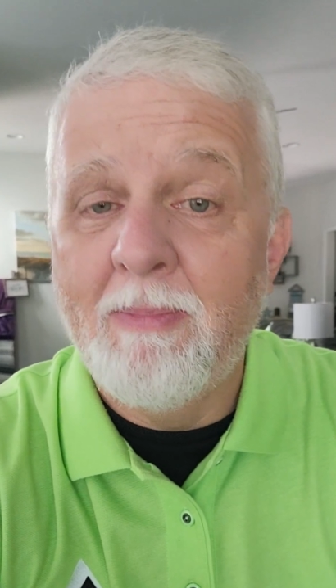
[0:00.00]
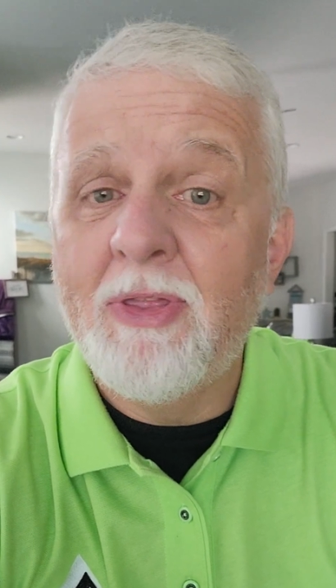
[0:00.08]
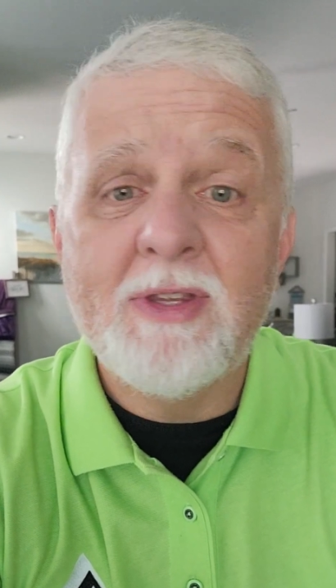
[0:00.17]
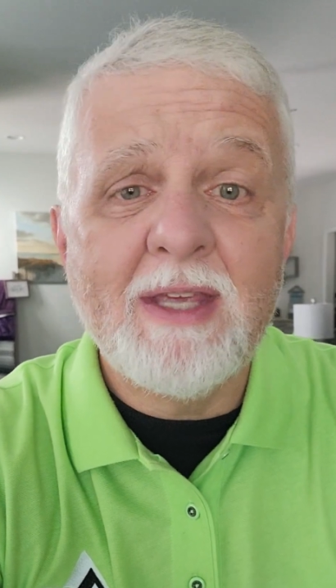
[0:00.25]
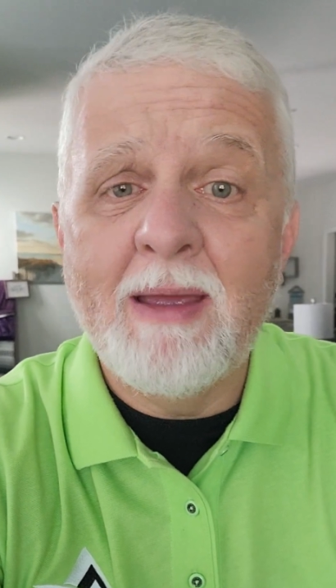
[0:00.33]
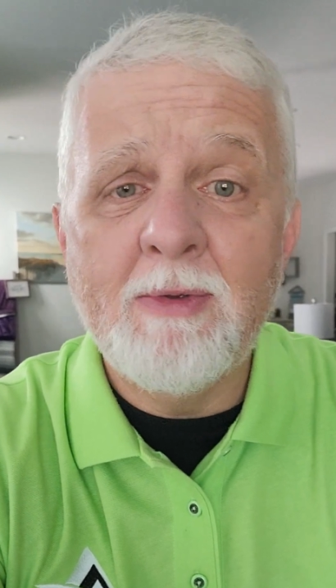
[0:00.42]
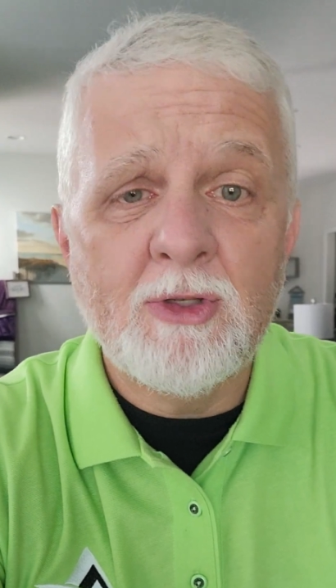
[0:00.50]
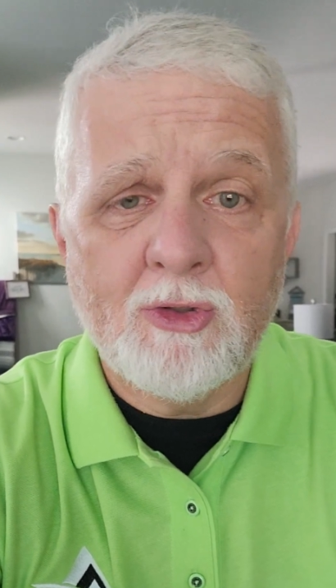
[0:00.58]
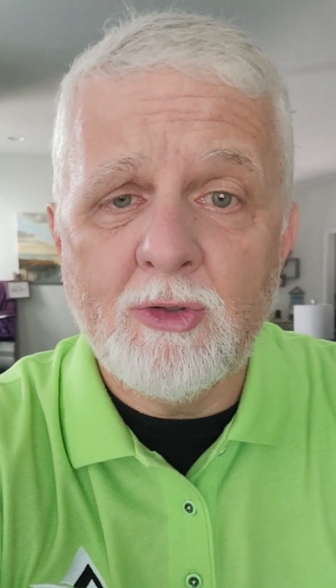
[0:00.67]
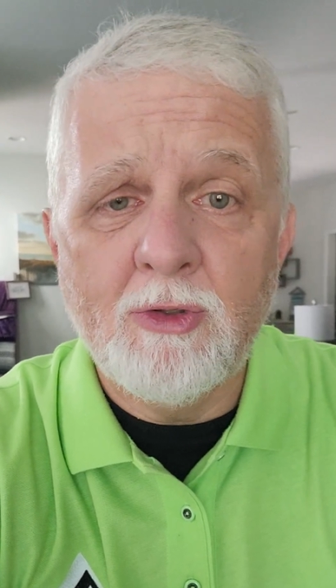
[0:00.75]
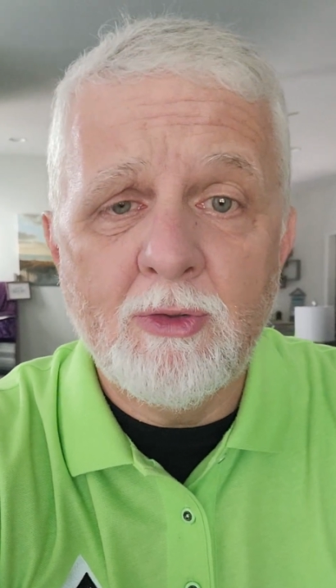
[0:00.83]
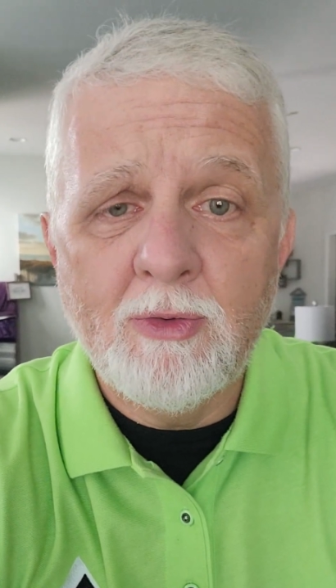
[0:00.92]
But the same is
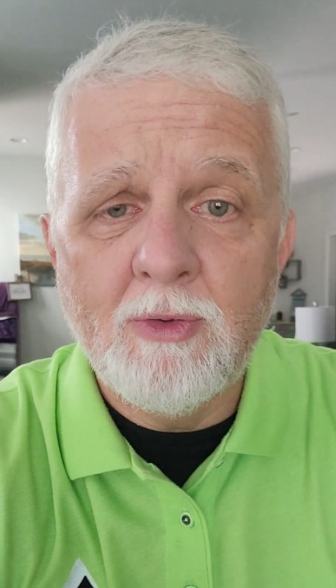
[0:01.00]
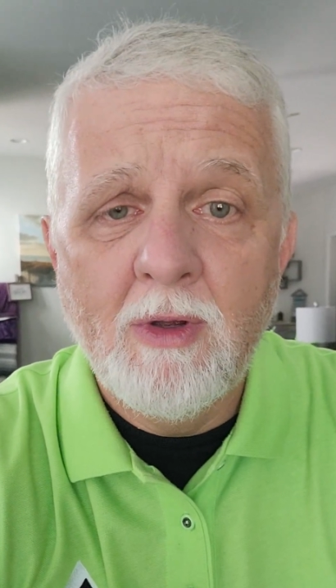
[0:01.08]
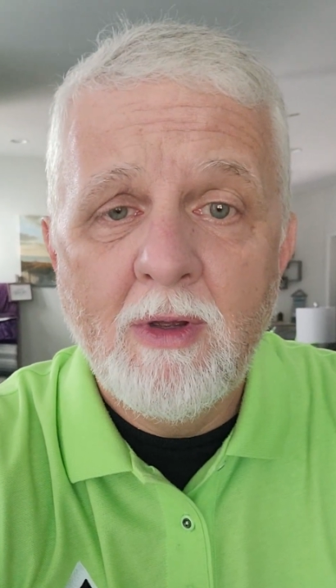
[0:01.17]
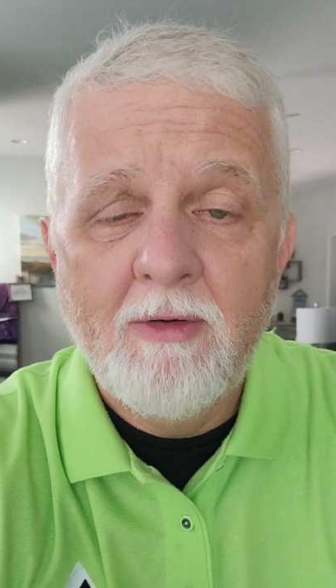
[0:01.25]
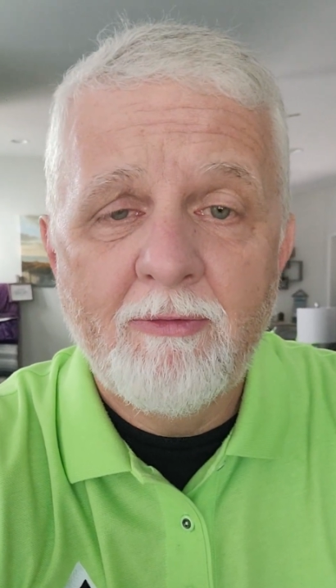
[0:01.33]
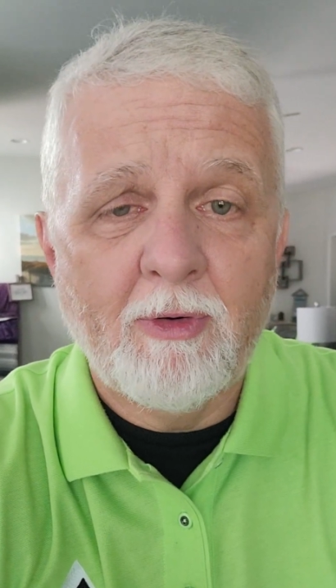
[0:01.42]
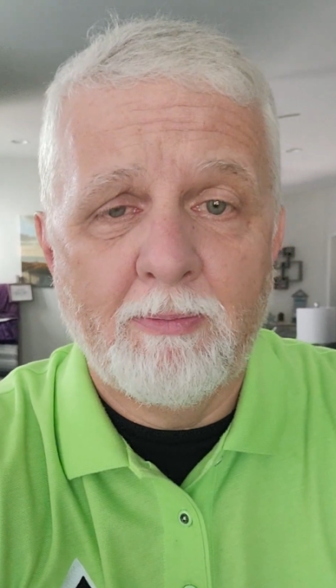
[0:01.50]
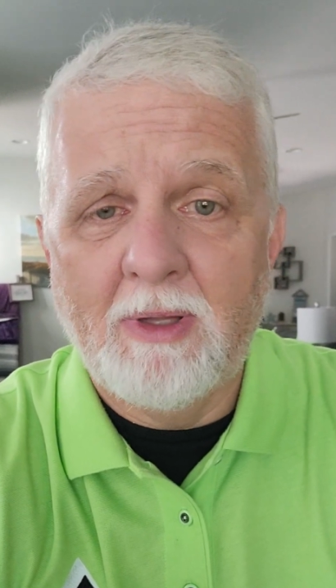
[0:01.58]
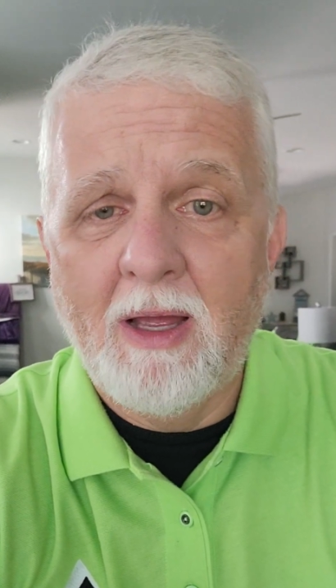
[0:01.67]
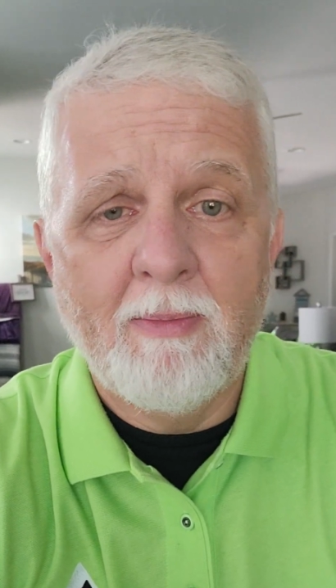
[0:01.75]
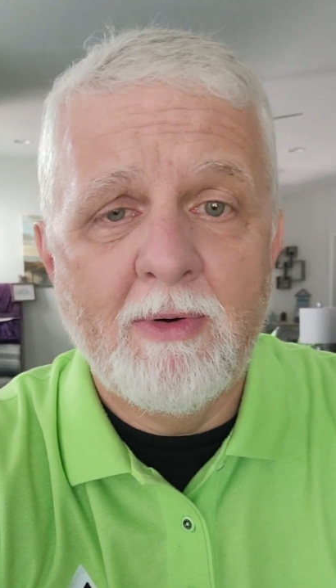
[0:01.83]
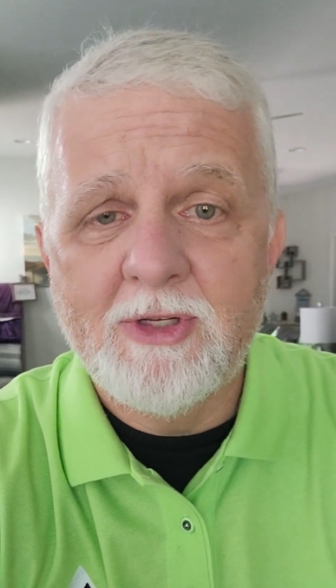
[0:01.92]
true for
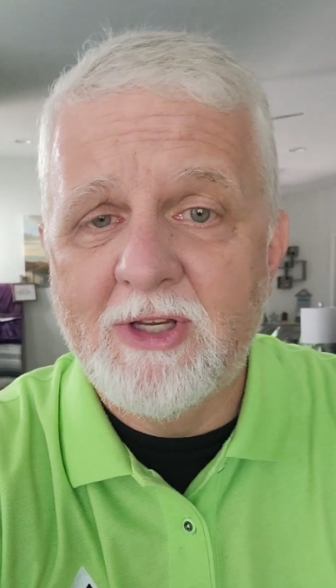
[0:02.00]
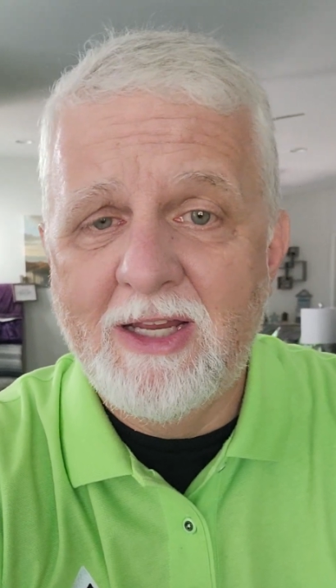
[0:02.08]
plumbers